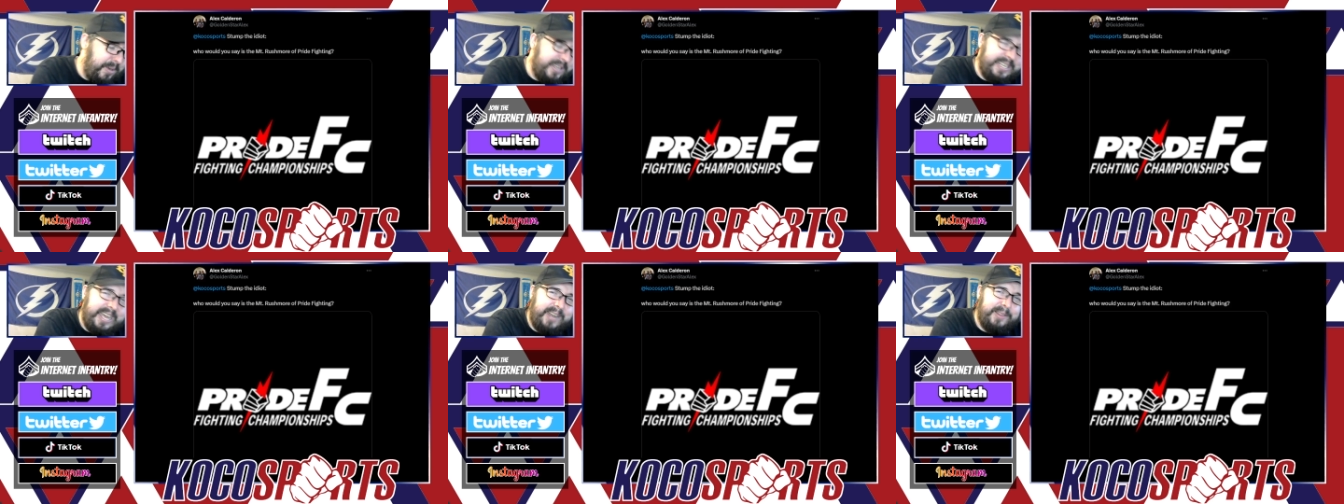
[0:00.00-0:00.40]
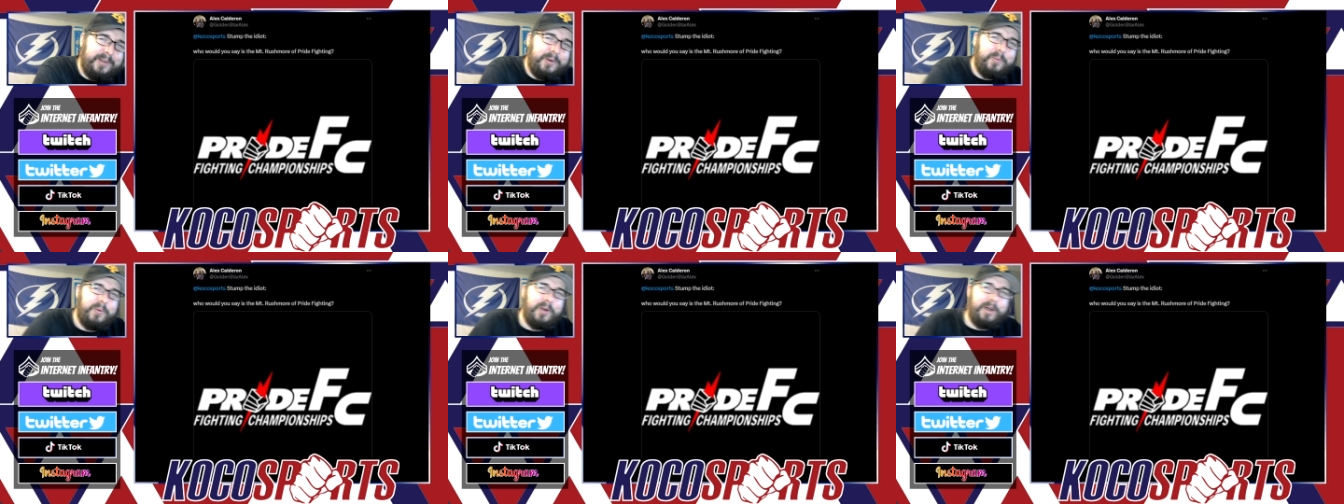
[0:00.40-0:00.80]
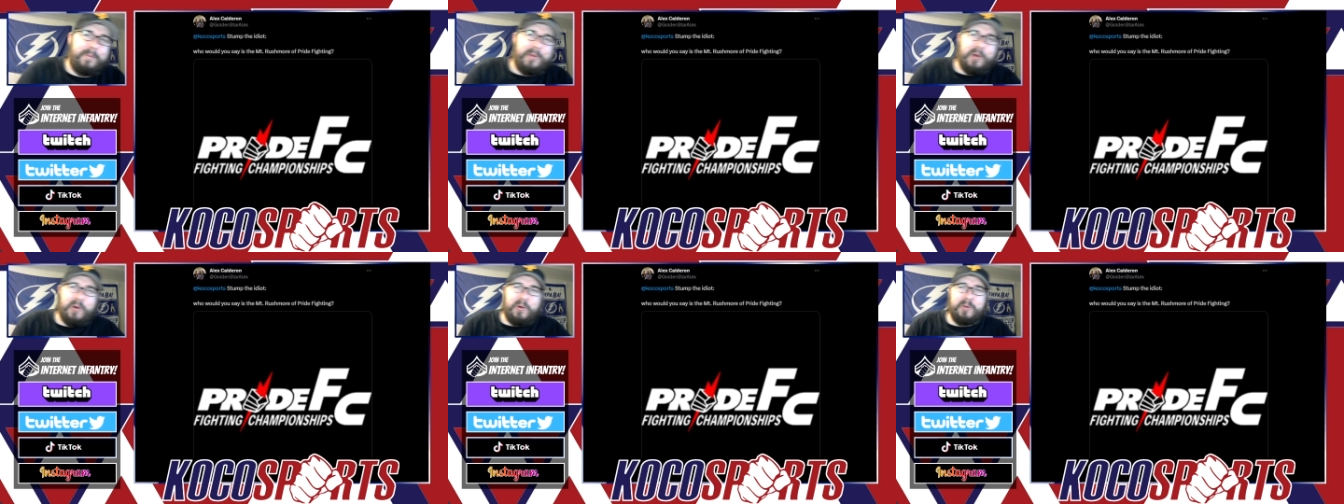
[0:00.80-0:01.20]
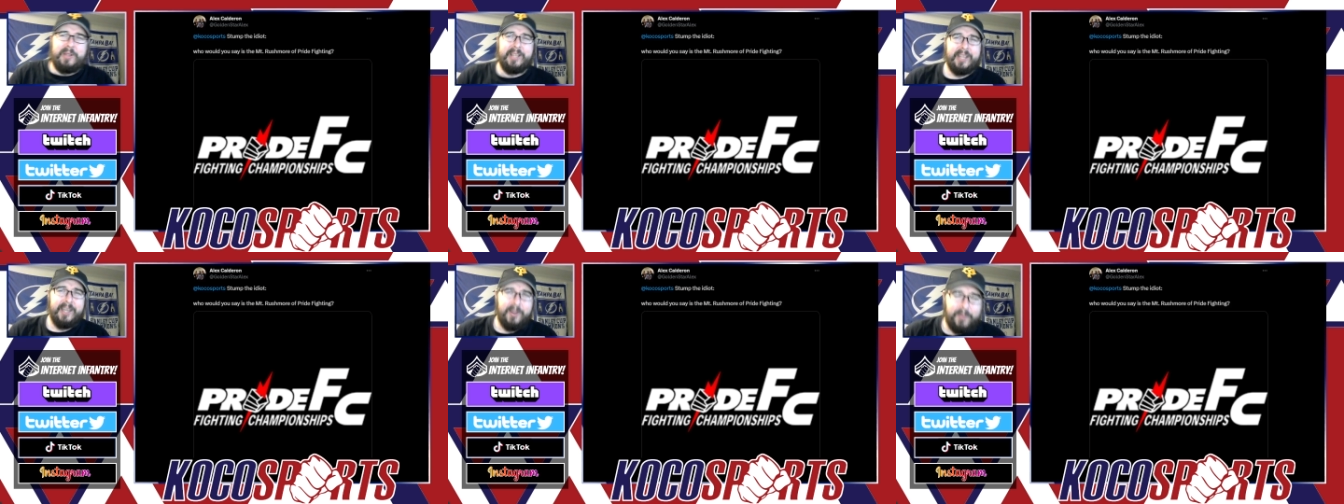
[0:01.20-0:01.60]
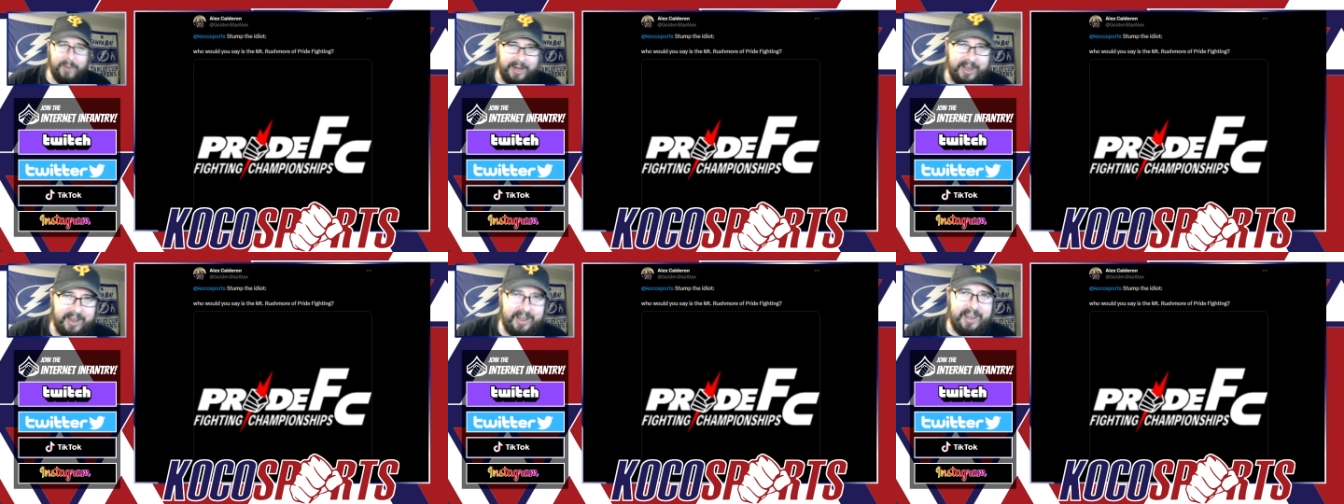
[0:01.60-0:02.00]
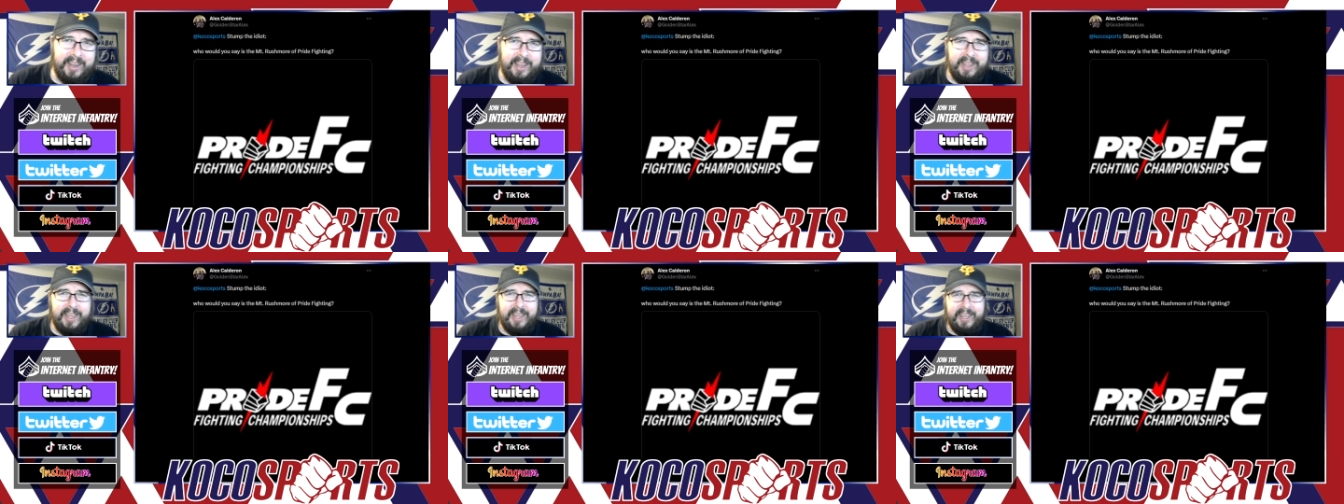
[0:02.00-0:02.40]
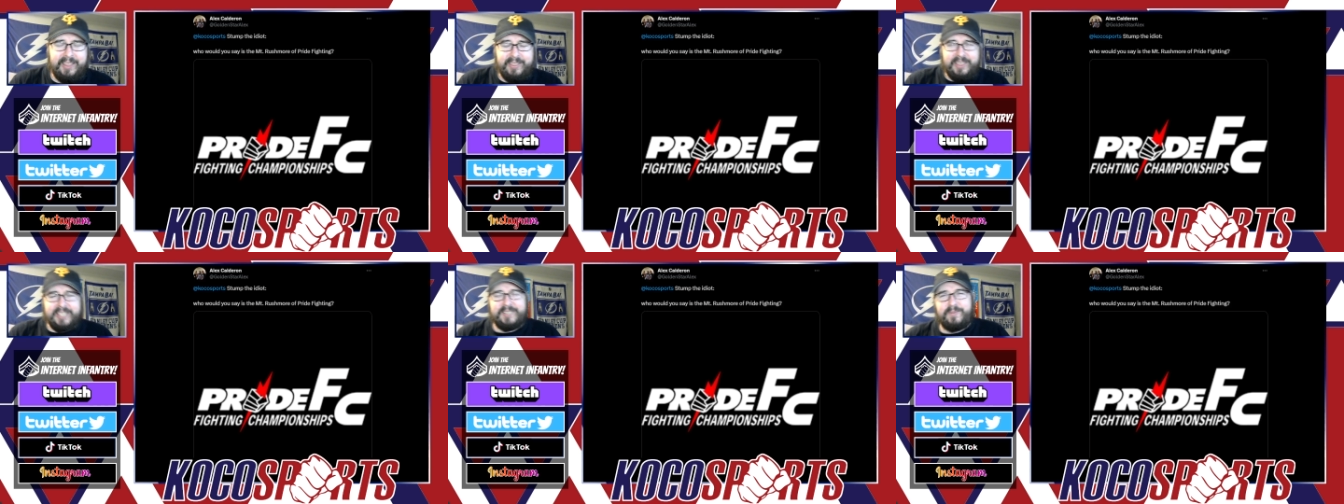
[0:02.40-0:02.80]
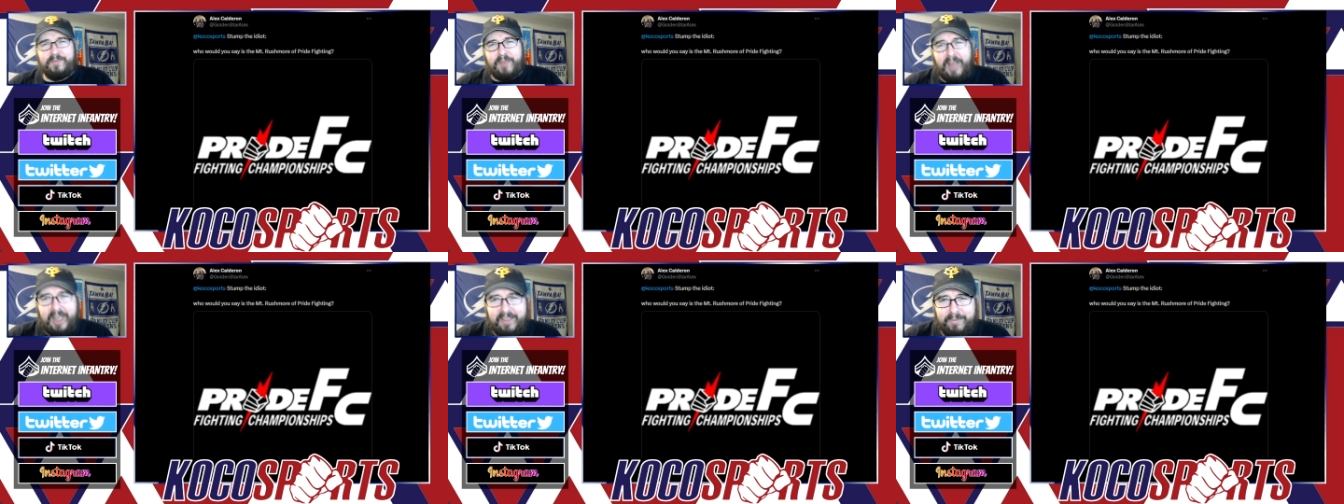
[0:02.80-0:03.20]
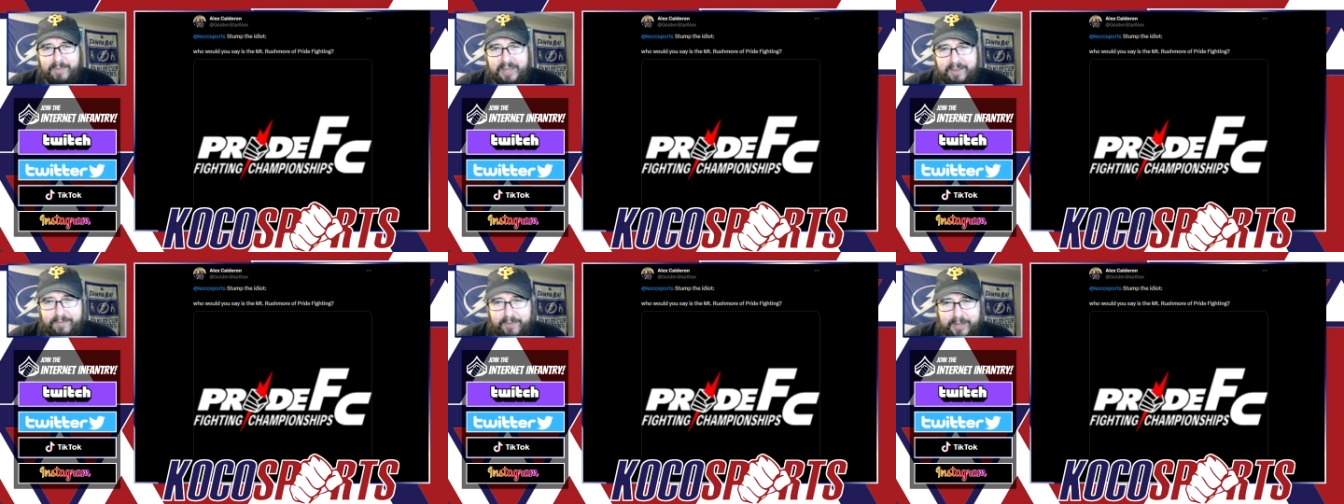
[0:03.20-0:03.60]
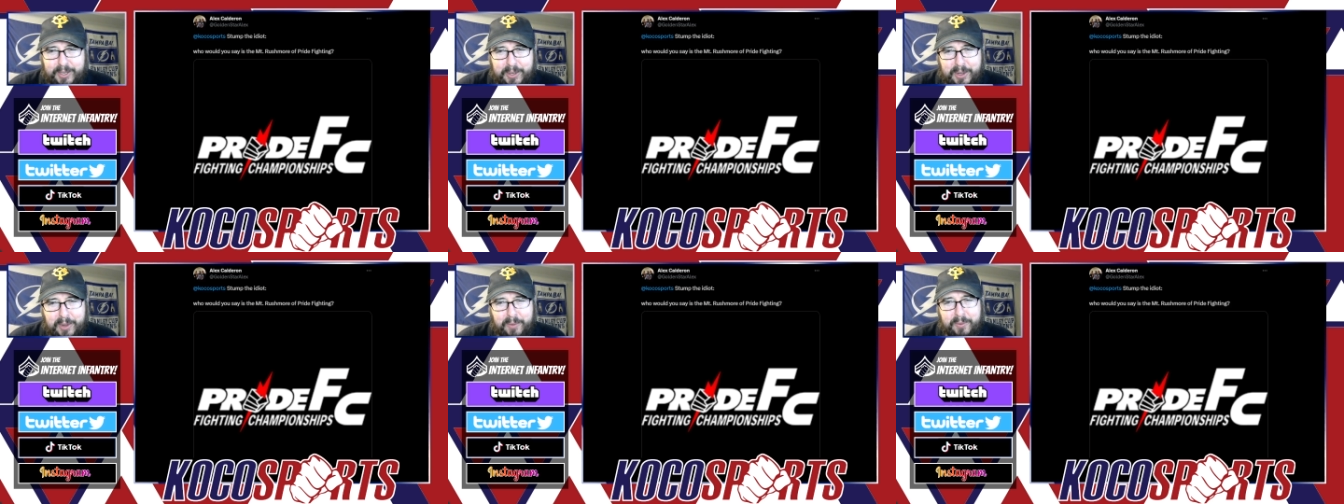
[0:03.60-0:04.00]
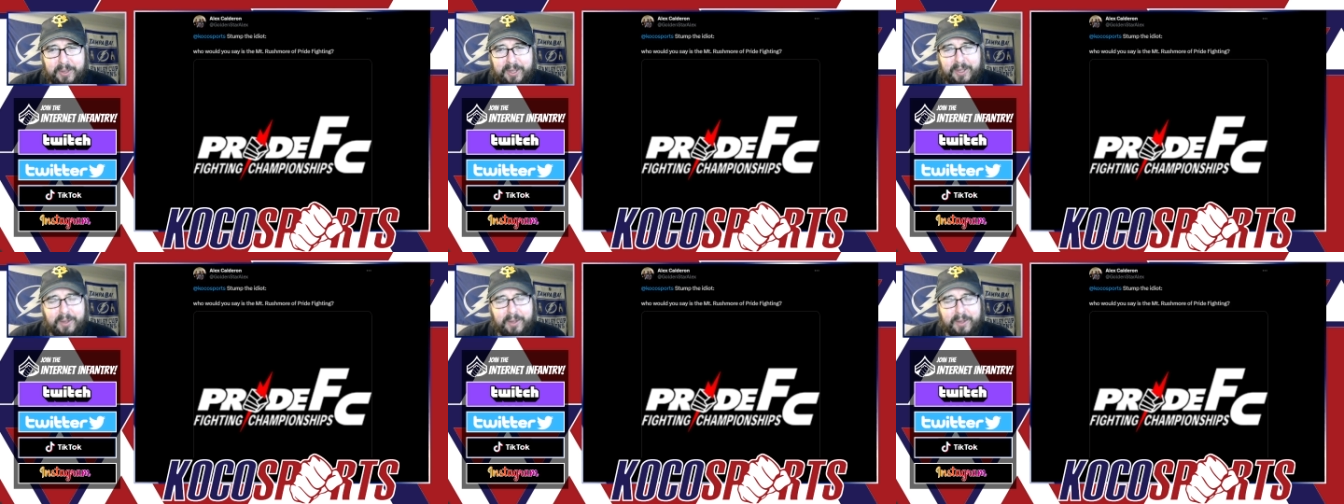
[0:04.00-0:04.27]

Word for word: down a little wormhole where this 5-minute video,